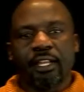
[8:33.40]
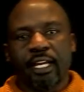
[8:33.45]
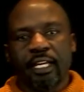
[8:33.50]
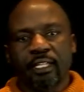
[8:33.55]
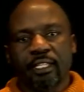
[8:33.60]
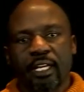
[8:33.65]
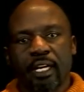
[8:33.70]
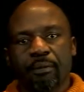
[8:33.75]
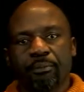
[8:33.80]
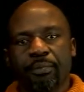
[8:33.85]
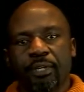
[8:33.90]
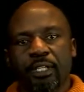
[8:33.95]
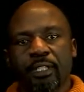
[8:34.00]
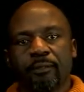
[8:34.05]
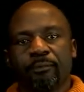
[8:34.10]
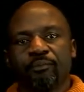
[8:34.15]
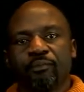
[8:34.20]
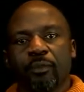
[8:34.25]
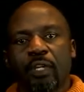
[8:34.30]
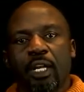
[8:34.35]

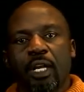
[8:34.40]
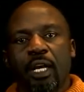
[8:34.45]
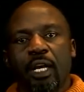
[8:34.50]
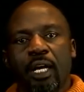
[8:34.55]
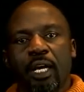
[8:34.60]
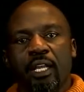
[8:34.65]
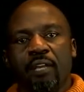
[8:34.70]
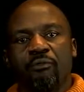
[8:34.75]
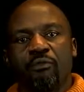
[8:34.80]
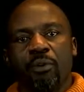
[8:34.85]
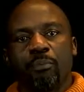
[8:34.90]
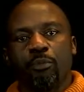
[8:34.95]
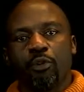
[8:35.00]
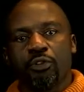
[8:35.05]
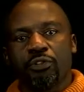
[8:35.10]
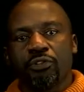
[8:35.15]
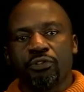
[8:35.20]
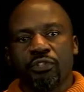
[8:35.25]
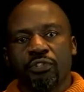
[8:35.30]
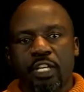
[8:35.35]
example, if we
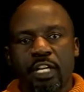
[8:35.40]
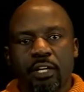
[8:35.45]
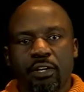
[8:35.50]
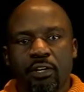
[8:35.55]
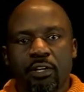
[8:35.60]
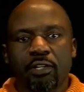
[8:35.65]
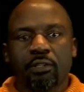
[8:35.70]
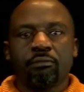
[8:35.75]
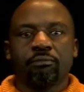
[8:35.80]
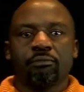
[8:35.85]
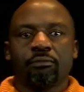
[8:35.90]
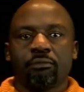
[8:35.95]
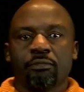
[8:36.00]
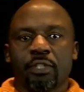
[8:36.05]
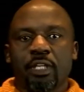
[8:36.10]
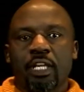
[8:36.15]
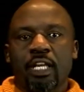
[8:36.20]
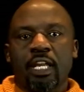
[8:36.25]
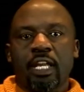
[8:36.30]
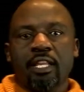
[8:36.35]
put 0
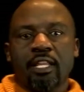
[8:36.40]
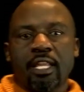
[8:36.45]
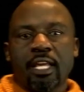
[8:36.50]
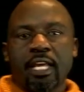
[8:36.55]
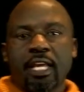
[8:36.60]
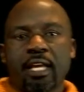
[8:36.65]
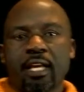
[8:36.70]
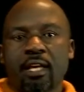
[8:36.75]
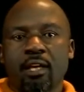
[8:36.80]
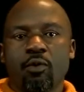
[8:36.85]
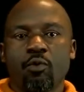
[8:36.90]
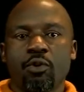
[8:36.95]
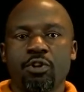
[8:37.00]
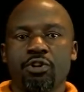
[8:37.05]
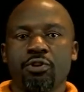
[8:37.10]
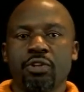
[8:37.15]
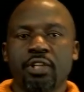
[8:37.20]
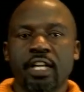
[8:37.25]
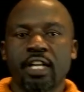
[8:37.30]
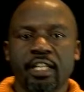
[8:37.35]
in there, we
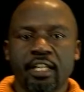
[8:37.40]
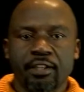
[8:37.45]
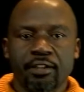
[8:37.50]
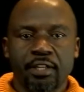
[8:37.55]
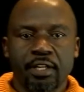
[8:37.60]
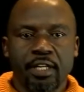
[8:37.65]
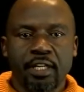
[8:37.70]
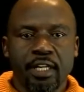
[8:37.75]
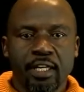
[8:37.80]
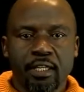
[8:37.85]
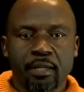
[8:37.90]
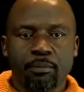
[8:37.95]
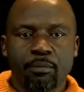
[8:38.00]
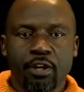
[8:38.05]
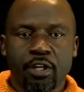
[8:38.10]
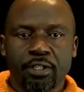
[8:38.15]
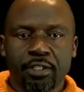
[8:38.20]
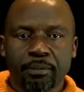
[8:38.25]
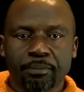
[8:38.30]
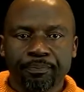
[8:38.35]
should get a 3 at the
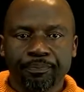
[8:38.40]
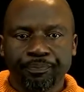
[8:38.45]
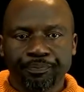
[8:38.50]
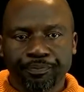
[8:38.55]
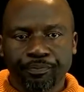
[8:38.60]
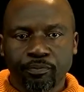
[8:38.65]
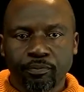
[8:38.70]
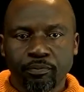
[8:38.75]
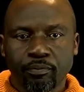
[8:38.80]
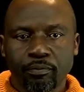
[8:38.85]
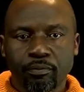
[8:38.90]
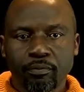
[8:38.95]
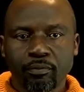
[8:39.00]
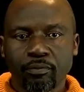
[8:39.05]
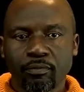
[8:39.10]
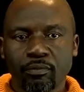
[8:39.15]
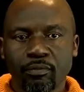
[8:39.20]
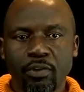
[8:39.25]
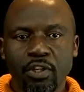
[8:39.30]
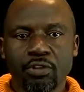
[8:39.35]
bottom.
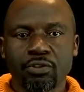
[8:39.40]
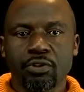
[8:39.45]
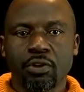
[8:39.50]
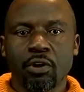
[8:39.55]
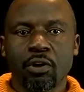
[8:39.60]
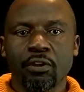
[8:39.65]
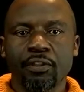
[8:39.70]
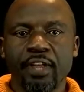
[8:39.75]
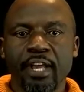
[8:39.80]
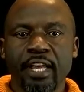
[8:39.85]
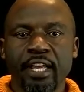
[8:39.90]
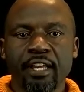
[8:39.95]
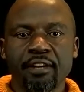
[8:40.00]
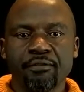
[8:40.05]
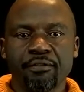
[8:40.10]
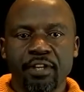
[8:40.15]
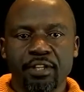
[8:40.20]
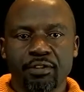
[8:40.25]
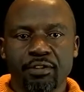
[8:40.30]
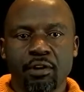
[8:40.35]
So the
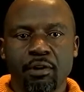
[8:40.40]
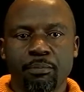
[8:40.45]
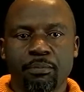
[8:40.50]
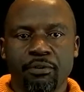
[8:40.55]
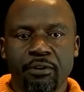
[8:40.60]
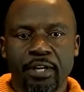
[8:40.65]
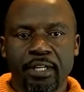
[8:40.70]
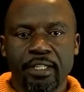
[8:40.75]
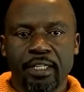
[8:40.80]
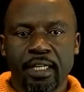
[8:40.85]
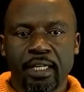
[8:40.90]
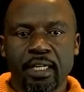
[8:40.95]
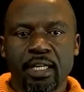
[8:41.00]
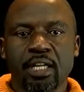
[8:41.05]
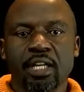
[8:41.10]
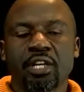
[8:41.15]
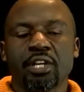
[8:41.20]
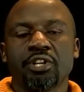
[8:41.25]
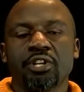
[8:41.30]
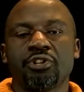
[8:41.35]
inverse operator
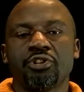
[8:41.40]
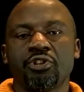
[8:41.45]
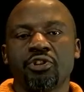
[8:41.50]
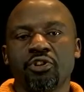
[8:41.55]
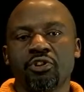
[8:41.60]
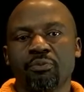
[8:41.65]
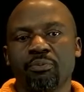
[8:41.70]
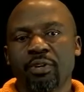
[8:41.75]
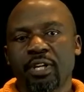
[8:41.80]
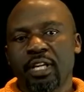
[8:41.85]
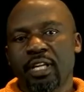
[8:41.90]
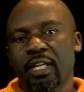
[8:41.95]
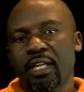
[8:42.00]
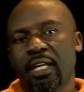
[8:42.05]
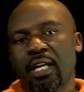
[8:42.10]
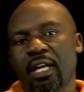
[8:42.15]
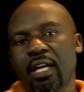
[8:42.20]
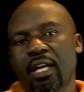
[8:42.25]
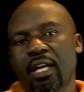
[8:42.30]
should be